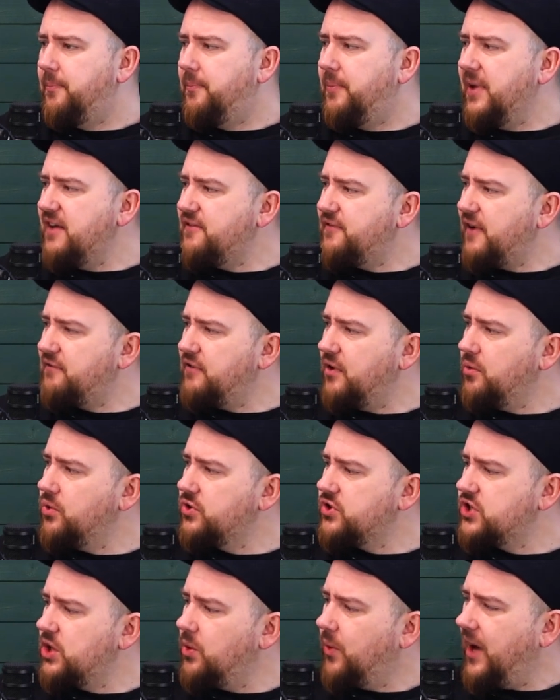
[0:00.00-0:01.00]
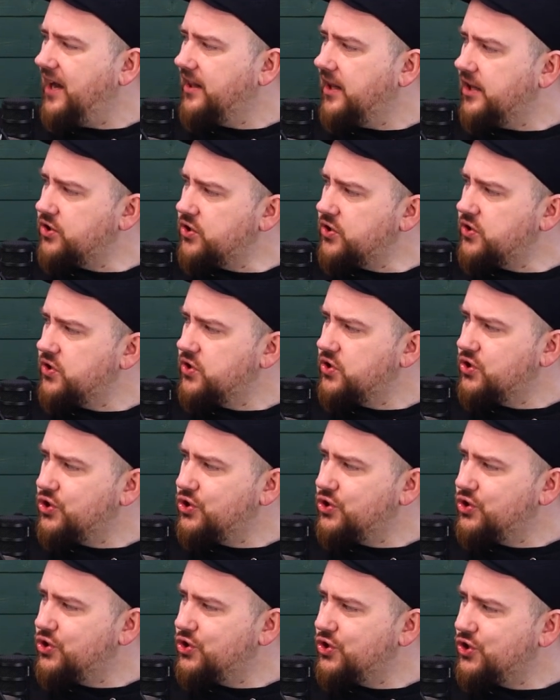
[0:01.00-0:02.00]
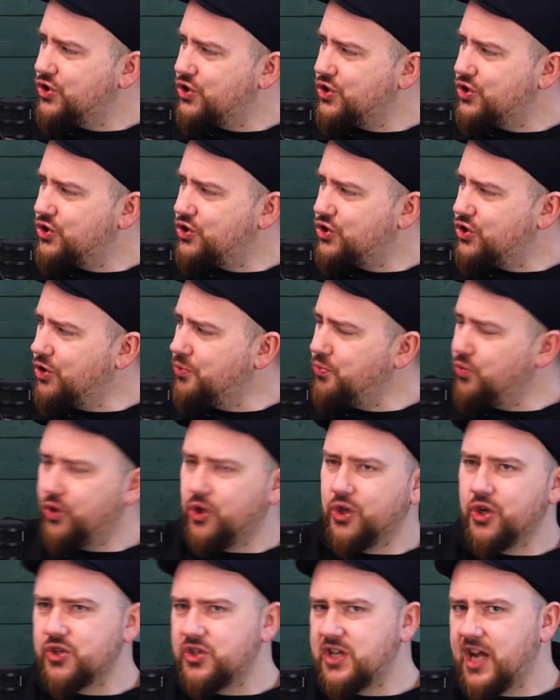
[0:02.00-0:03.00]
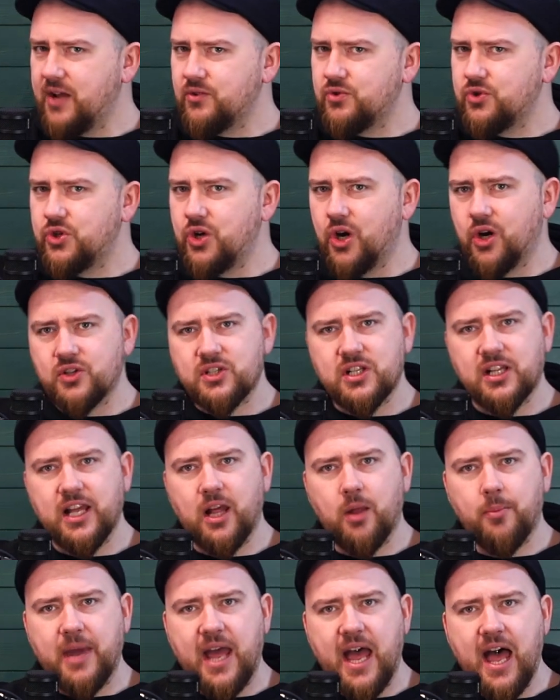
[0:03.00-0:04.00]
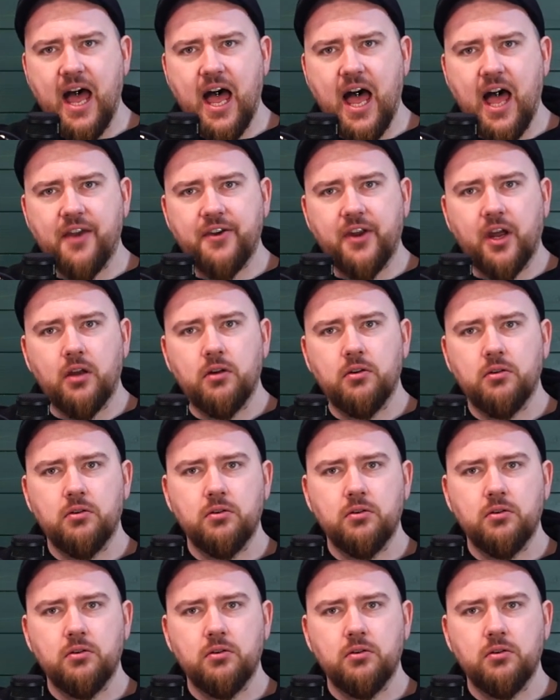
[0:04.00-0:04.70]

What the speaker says: But if every once in a while I just strum one of those downstrokes a little bit harder.